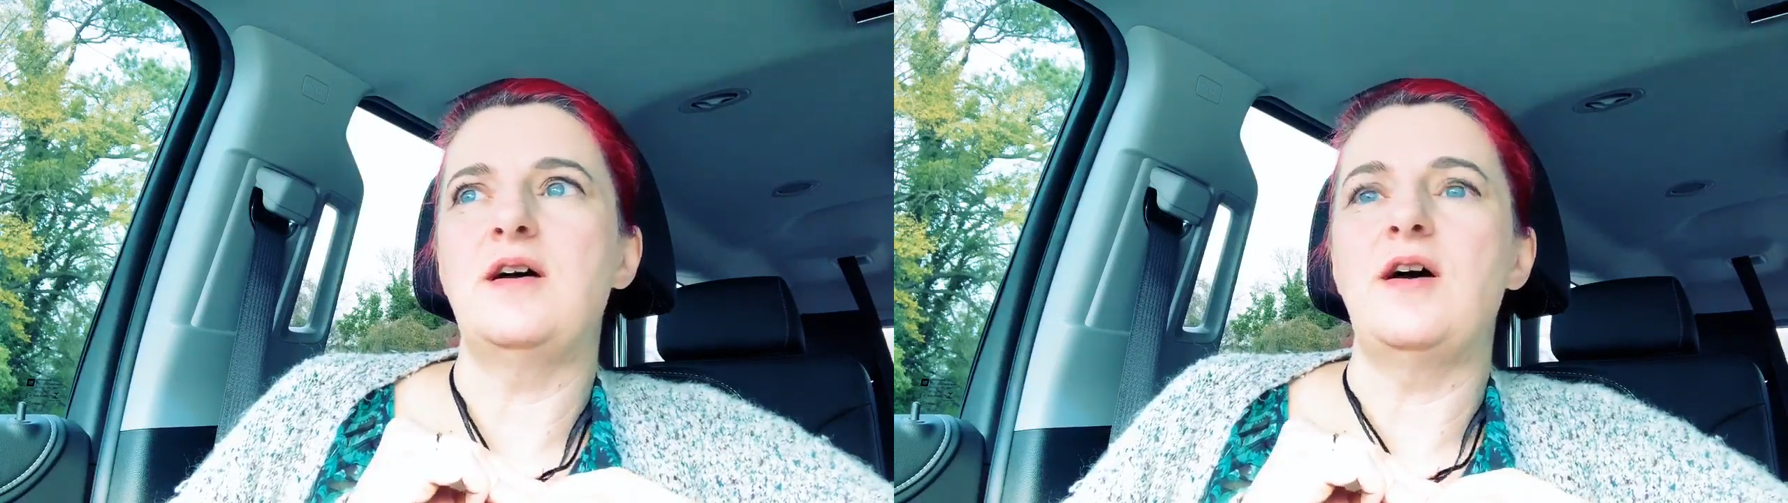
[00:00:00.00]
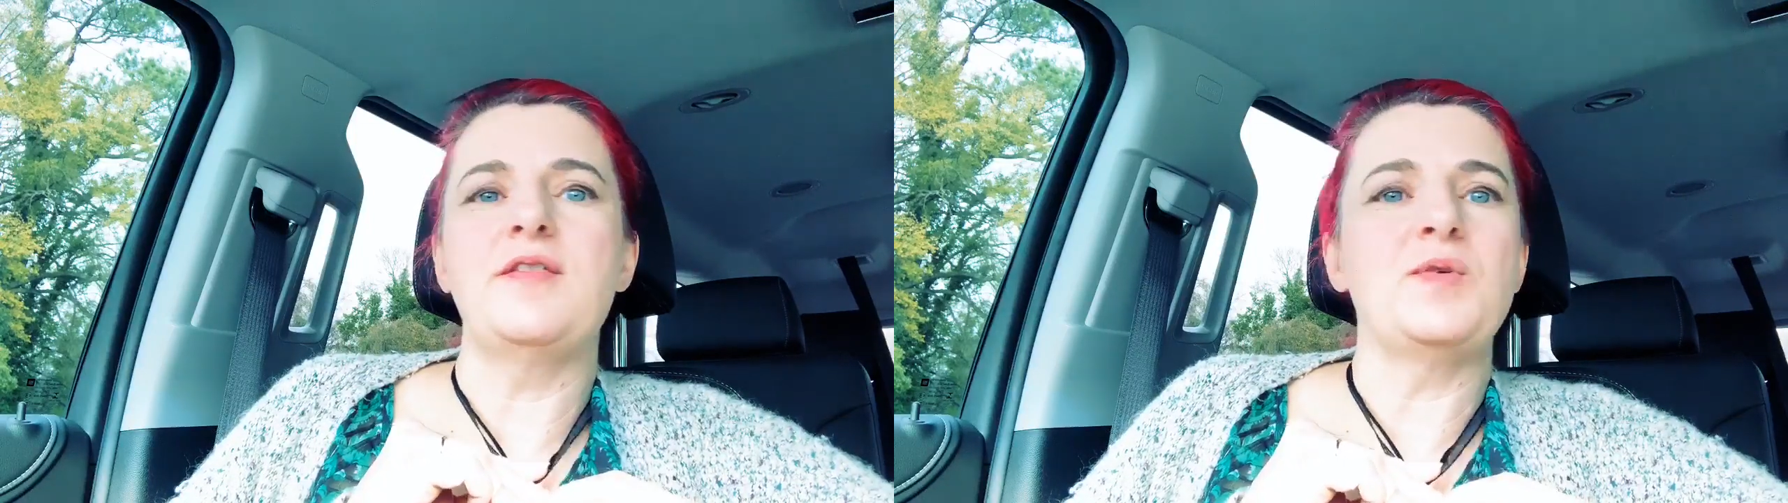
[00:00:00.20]

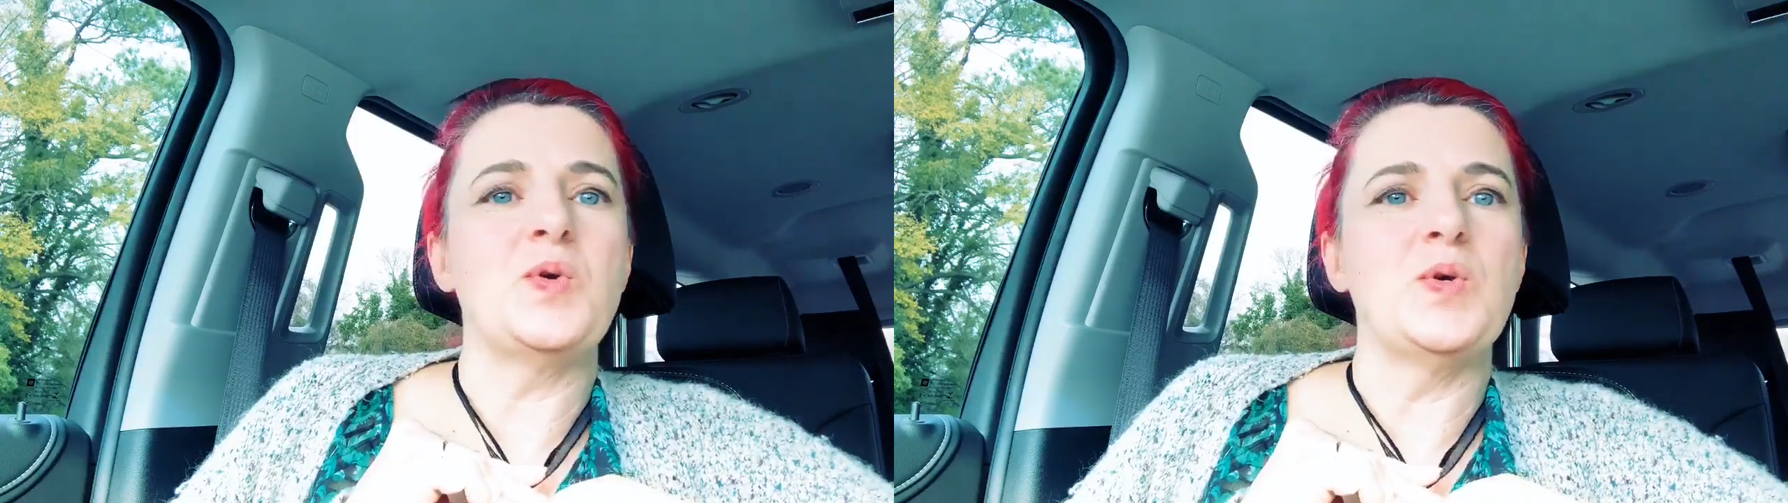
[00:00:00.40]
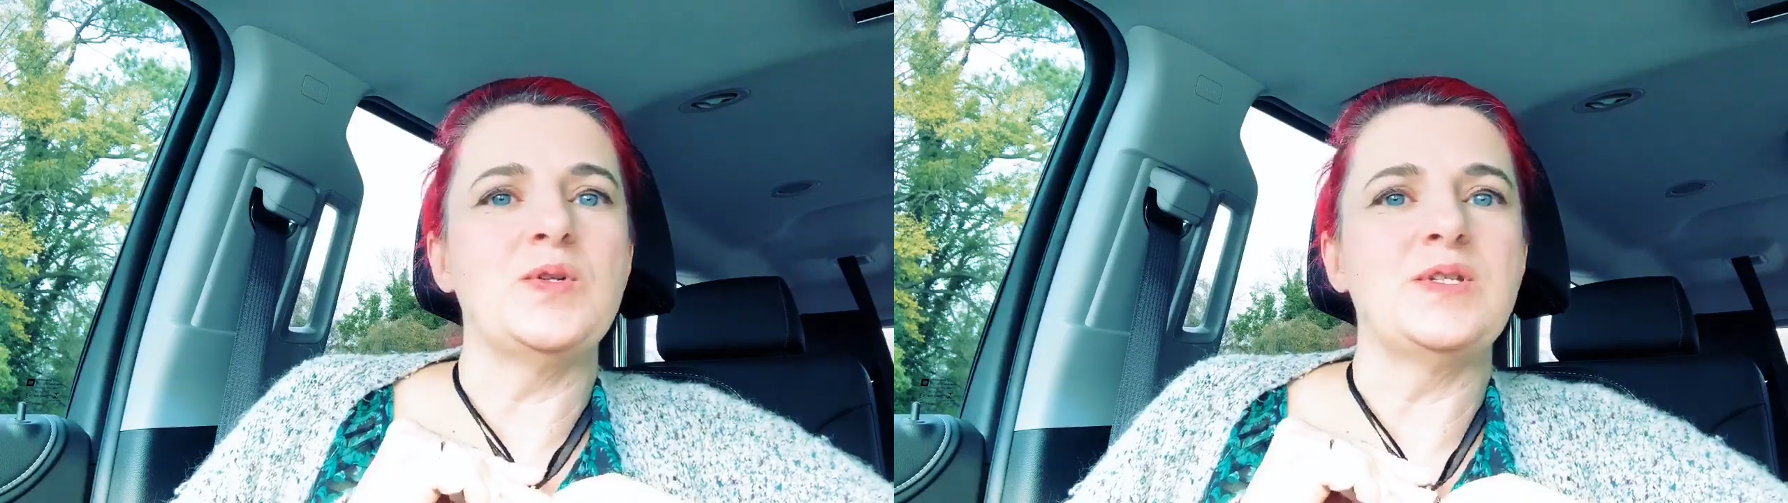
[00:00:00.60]

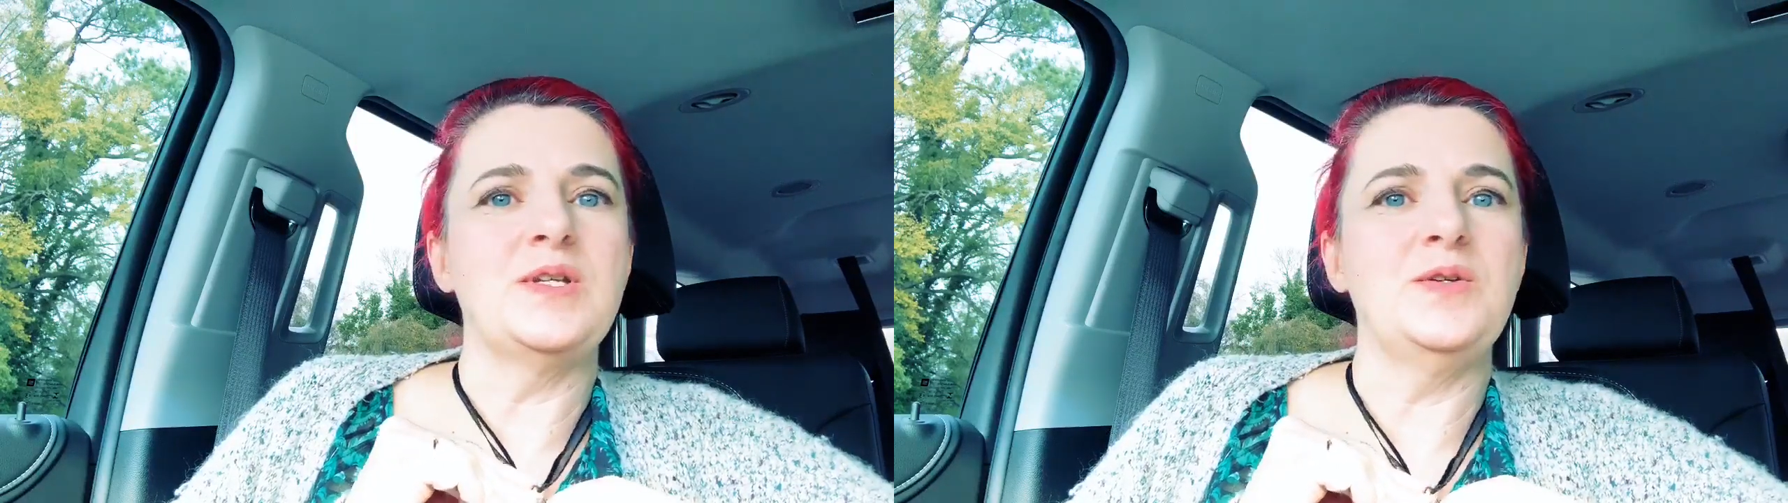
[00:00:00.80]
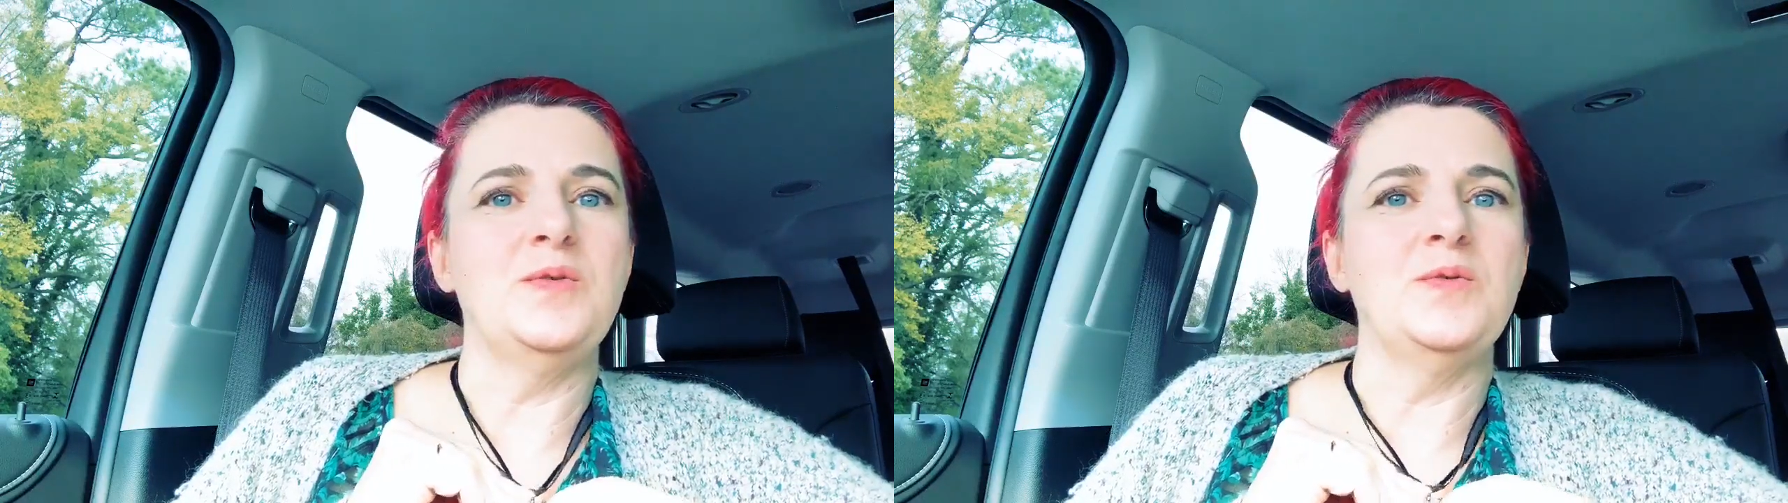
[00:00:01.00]
authors
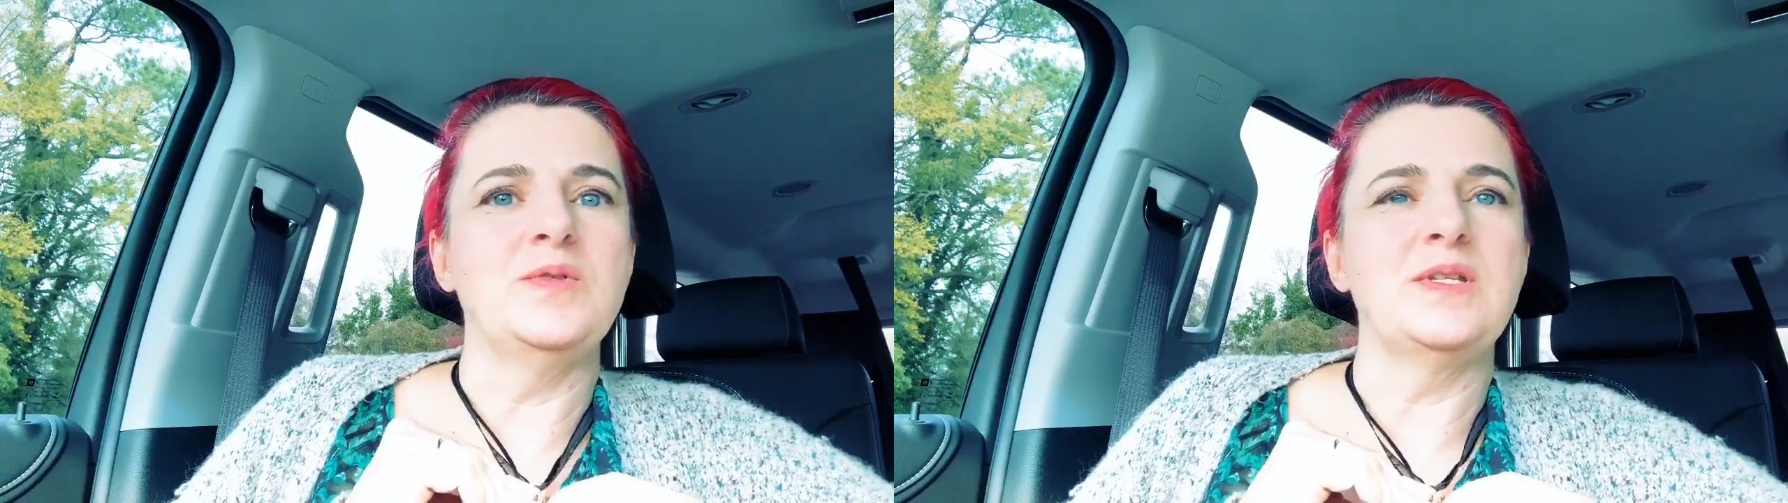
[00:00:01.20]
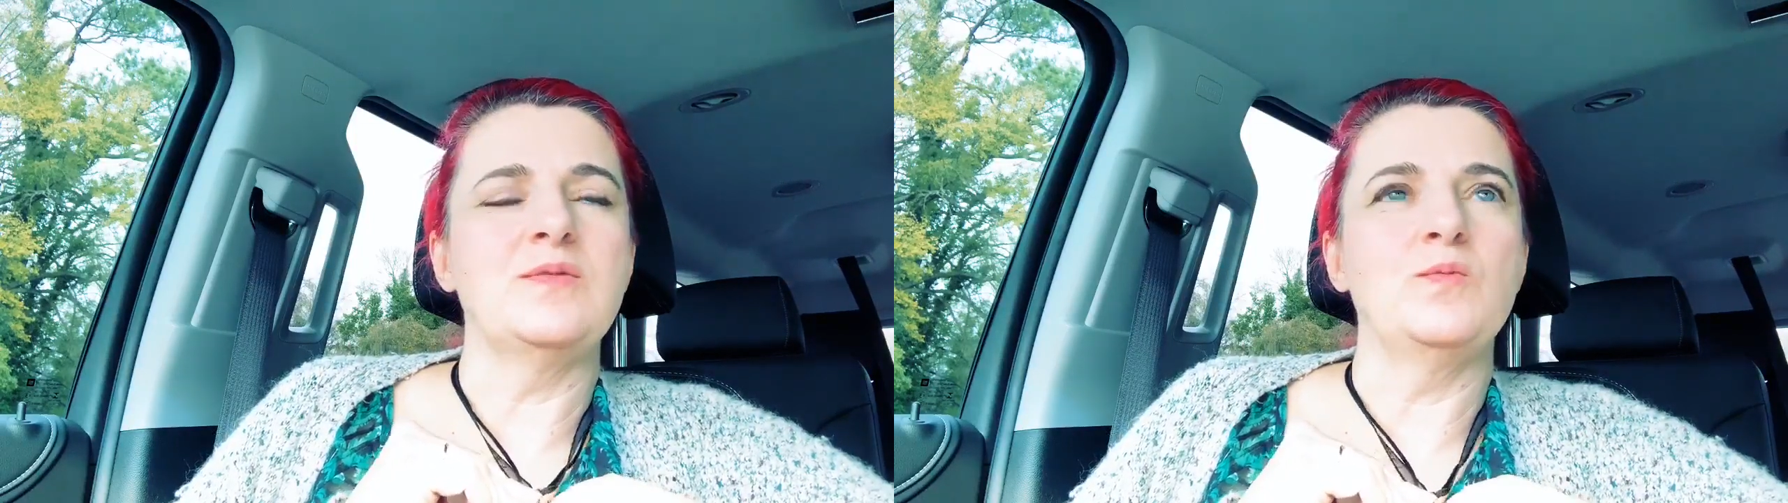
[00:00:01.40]
whose